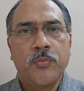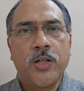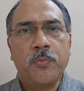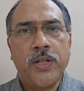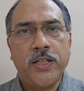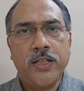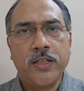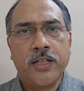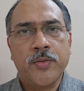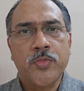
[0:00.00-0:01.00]
But many a
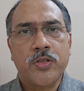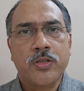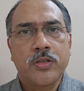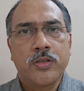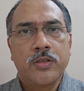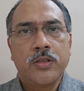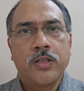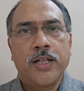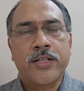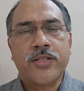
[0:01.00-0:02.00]
times,
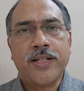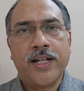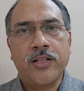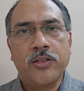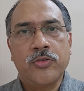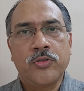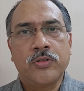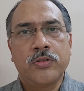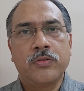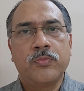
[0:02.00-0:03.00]
a
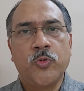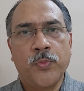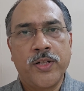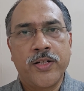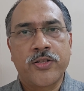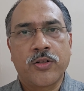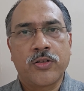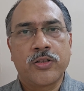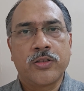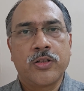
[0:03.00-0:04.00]
standalone movement
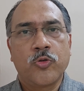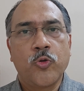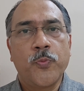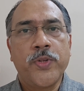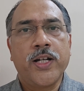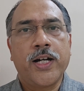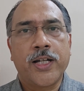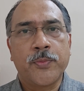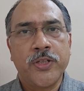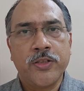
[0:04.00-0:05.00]
disorder could be a
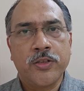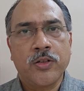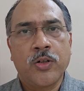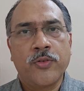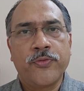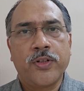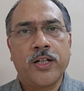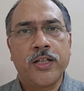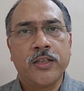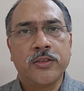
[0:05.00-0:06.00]
harbinger of
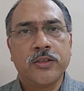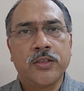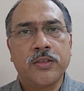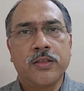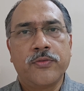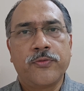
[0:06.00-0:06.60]
another